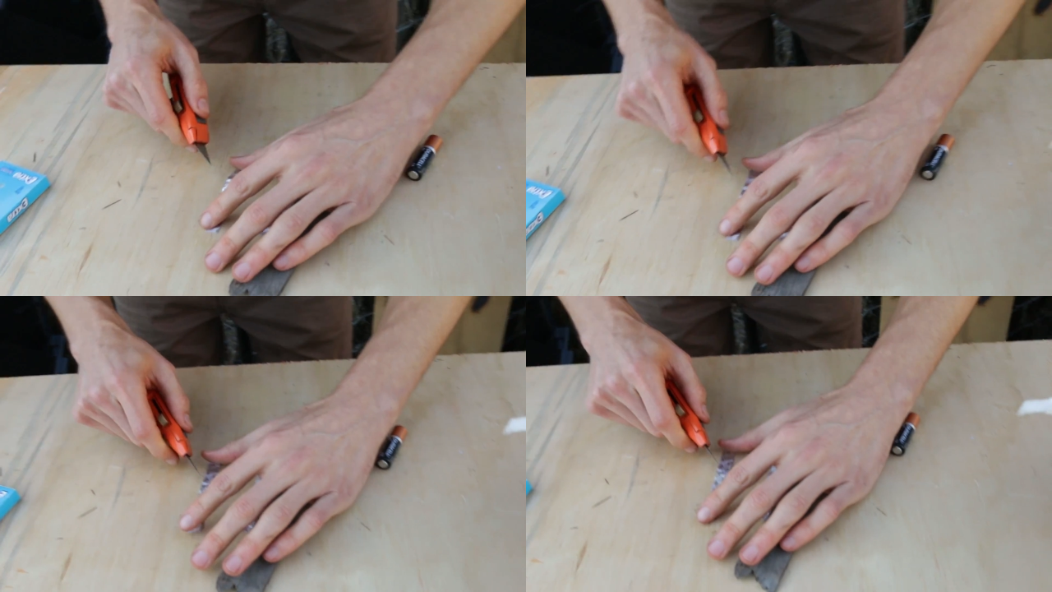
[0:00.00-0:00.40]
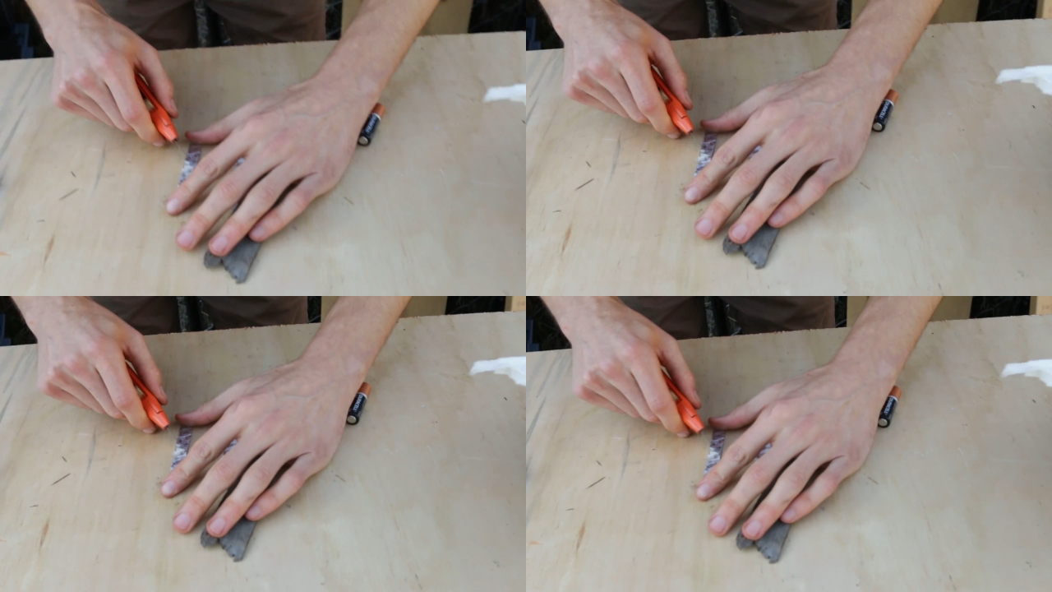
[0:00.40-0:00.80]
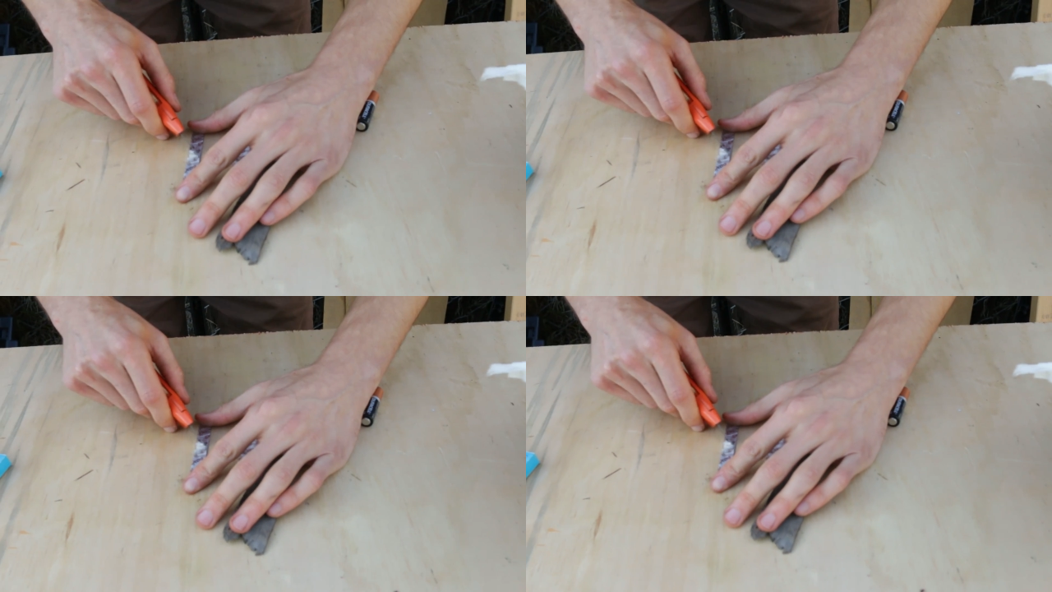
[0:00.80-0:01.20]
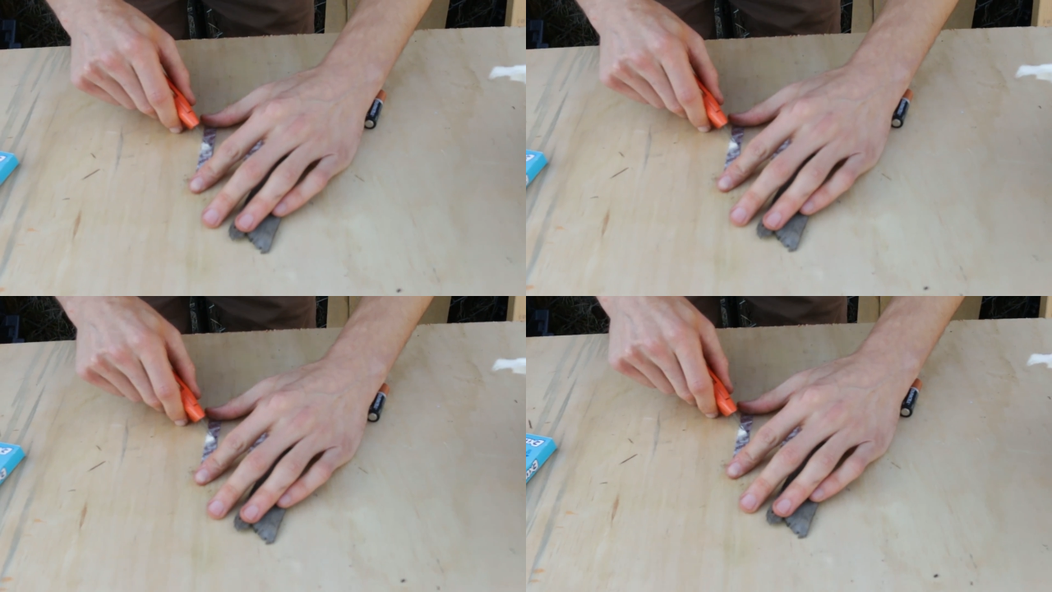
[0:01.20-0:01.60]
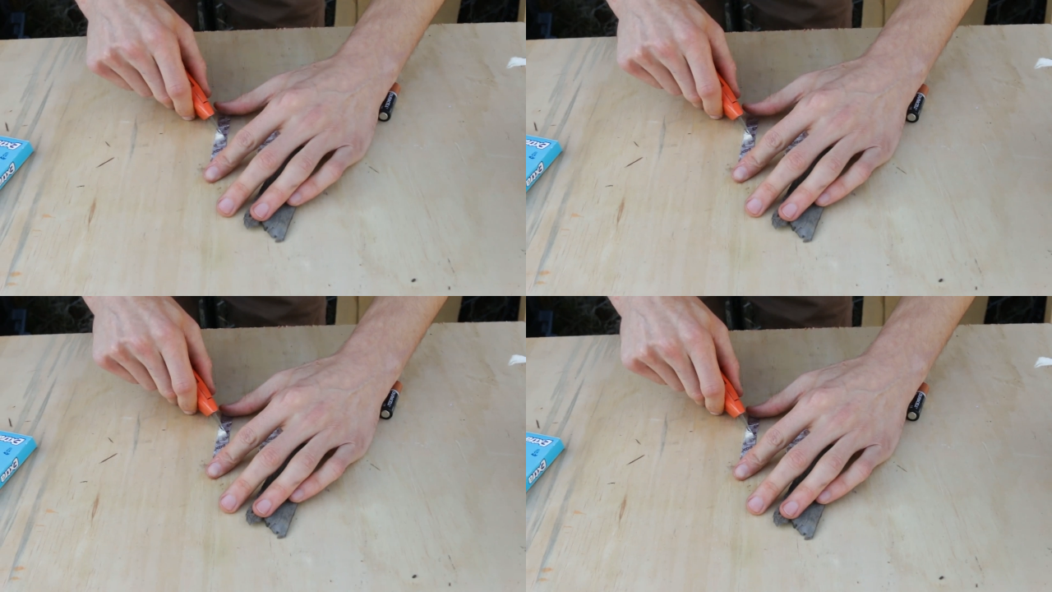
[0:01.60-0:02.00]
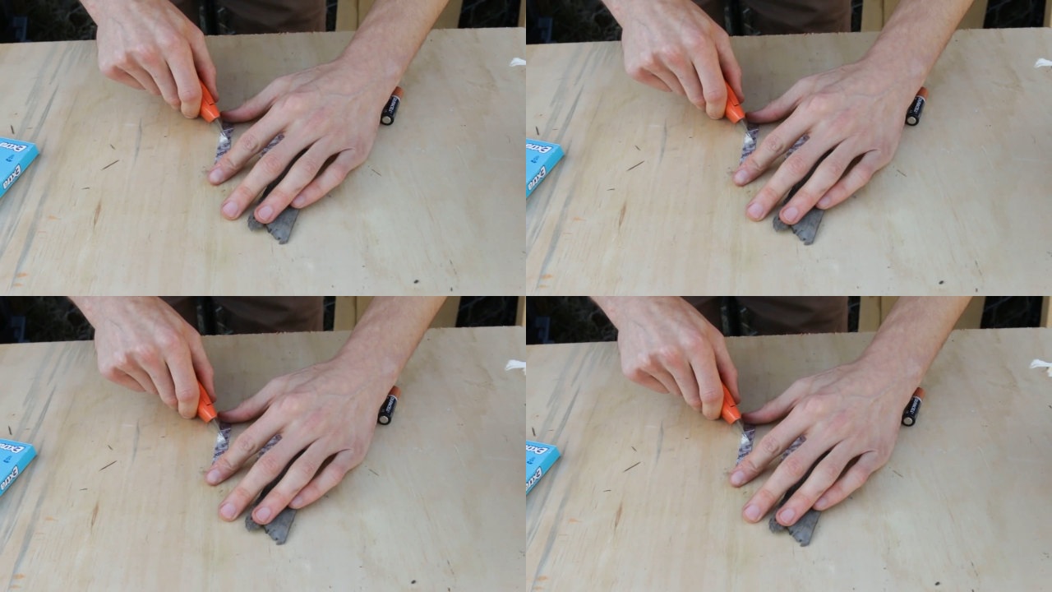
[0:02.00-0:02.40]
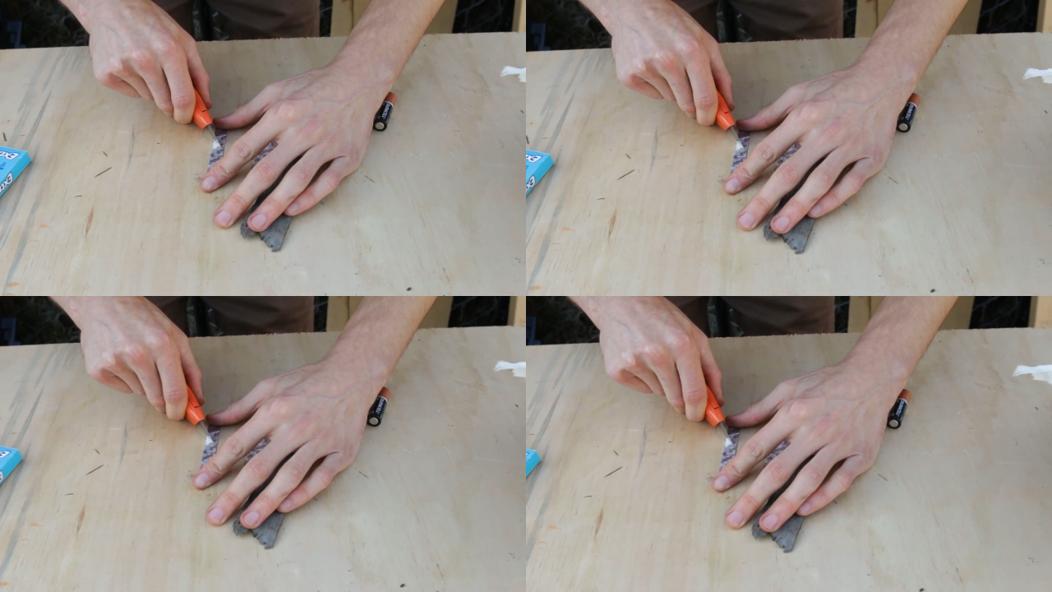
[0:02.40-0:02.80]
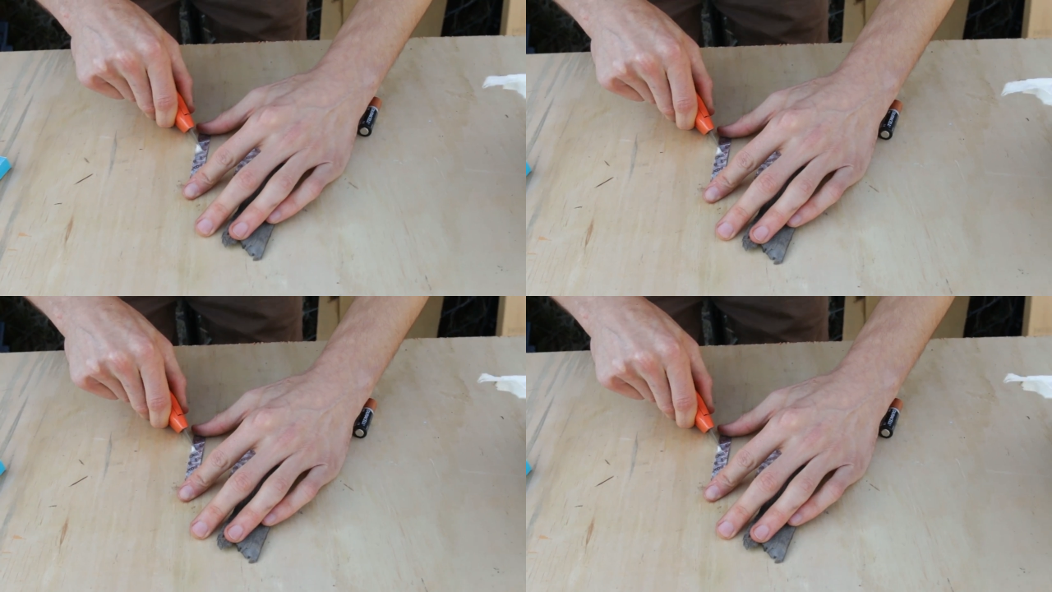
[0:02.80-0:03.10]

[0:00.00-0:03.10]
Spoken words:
[unreadable: no face in view]